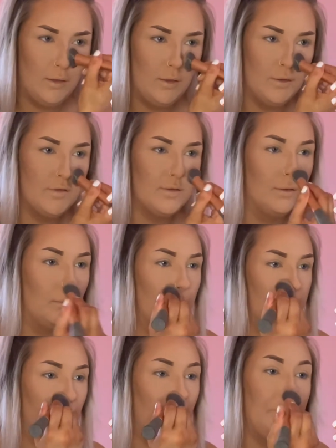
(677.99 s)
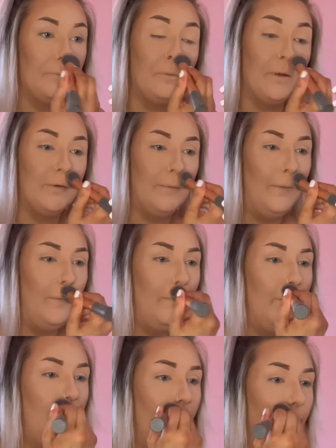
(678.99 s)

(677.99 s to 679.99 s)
concealer, which I also like to do,